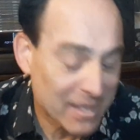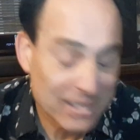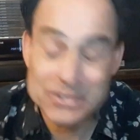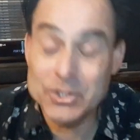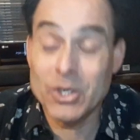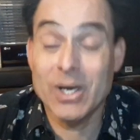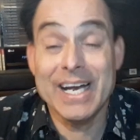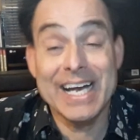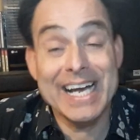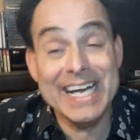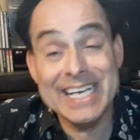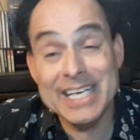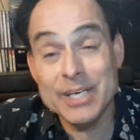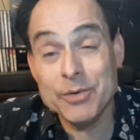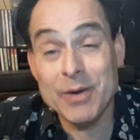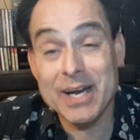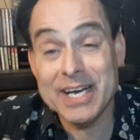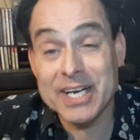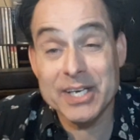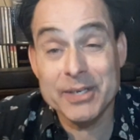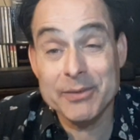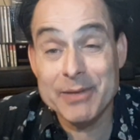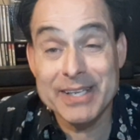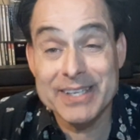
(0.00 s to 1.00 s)
So I highly
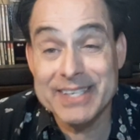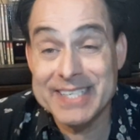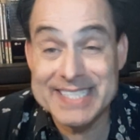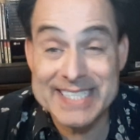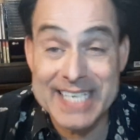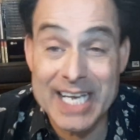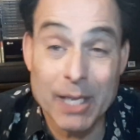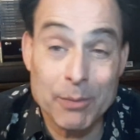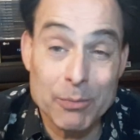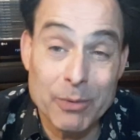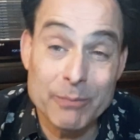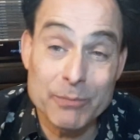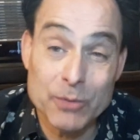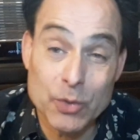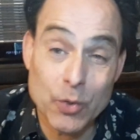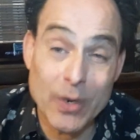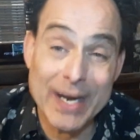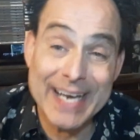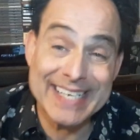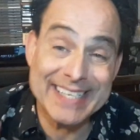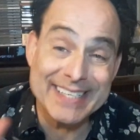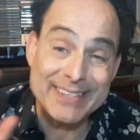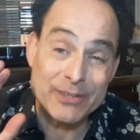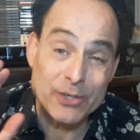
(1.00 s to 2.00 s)
recommend this album.
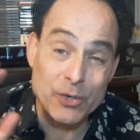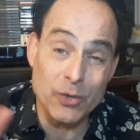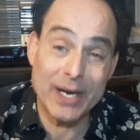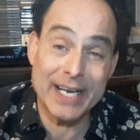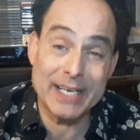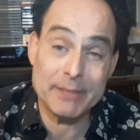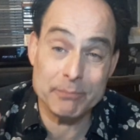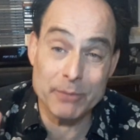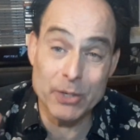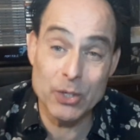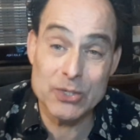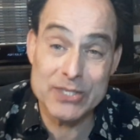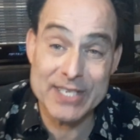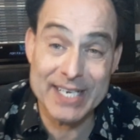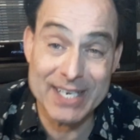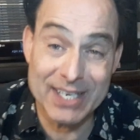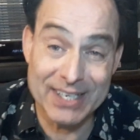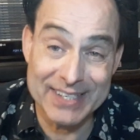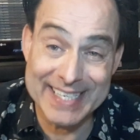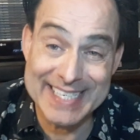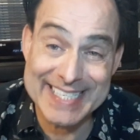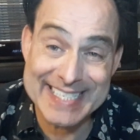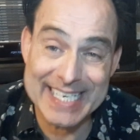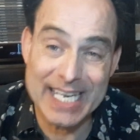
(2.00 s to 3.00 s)
Great music
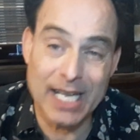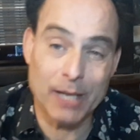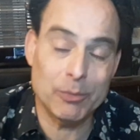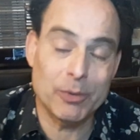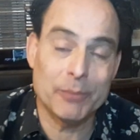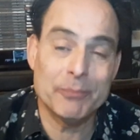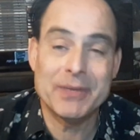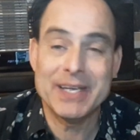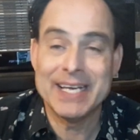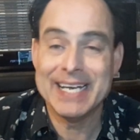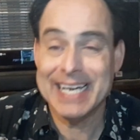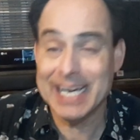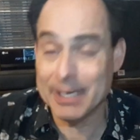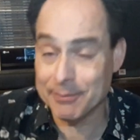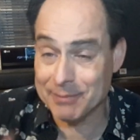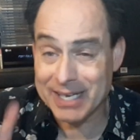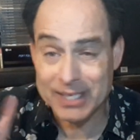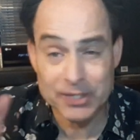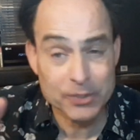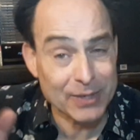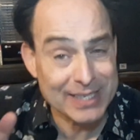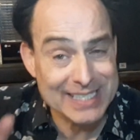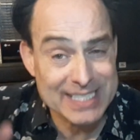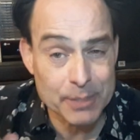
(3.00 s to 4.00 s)
on this album. I'm
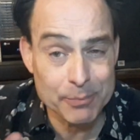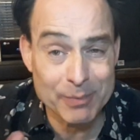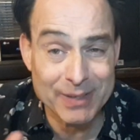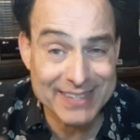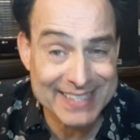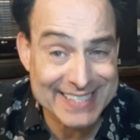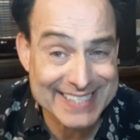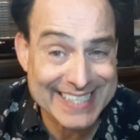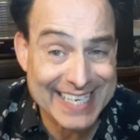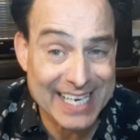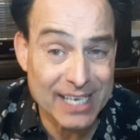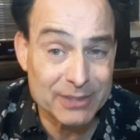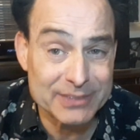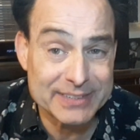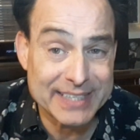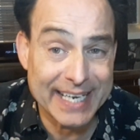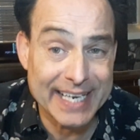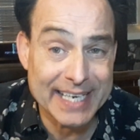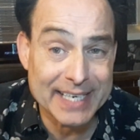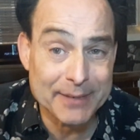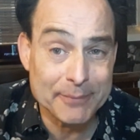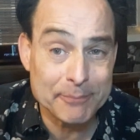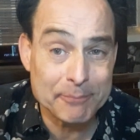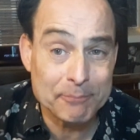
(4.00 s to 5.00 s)
not crazy about the sound
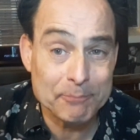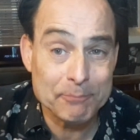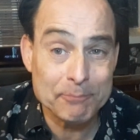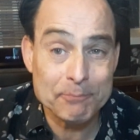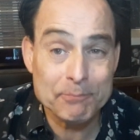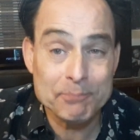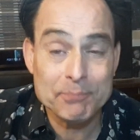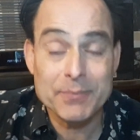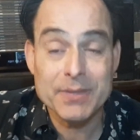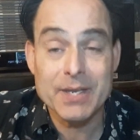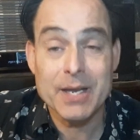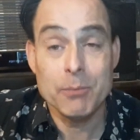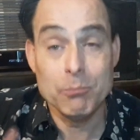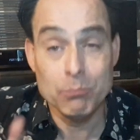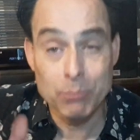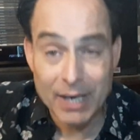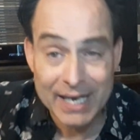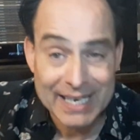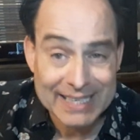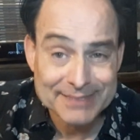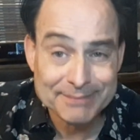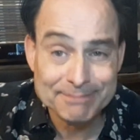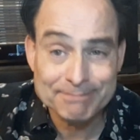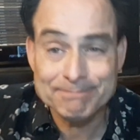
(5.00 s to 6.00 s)
take,
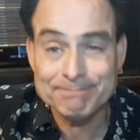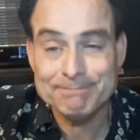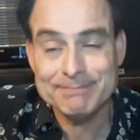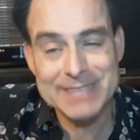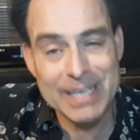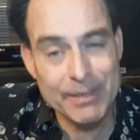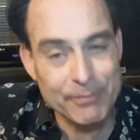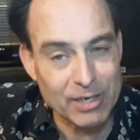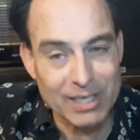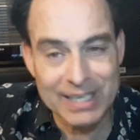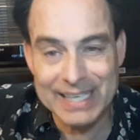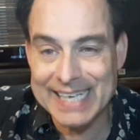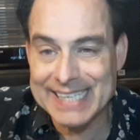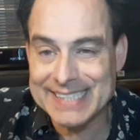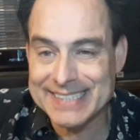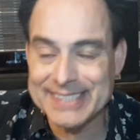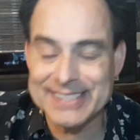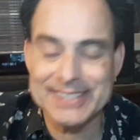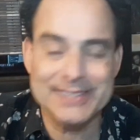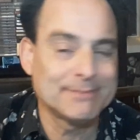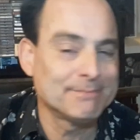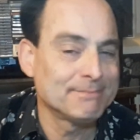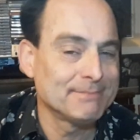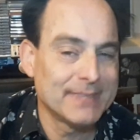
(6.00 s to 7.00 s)
but
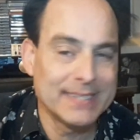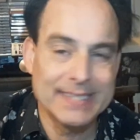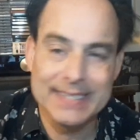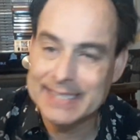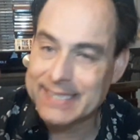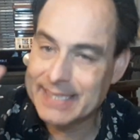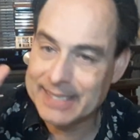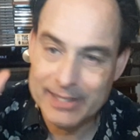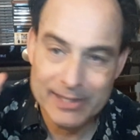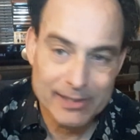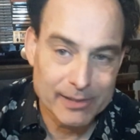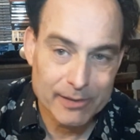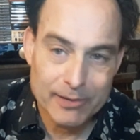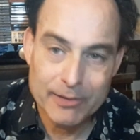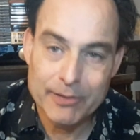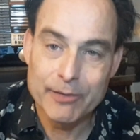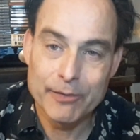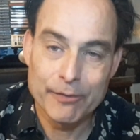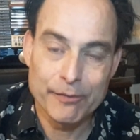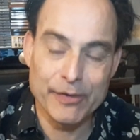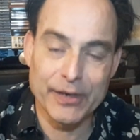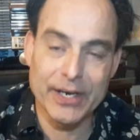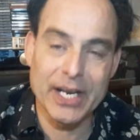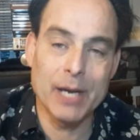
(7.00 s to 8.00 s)
nevertheless,
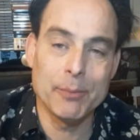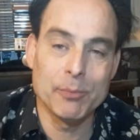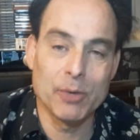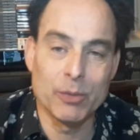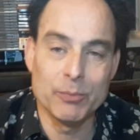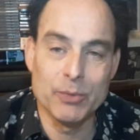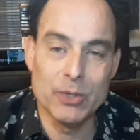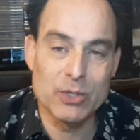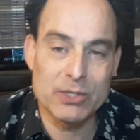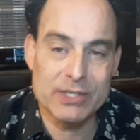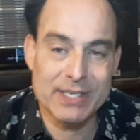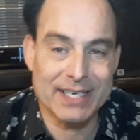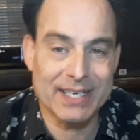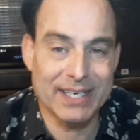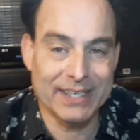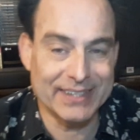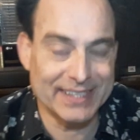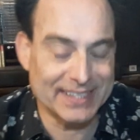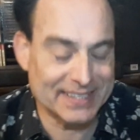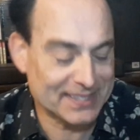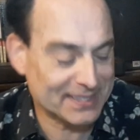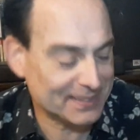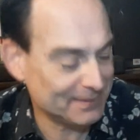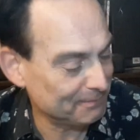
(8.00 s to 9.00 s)
phenomenal music on
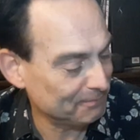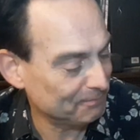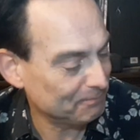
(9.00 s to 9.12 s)
this.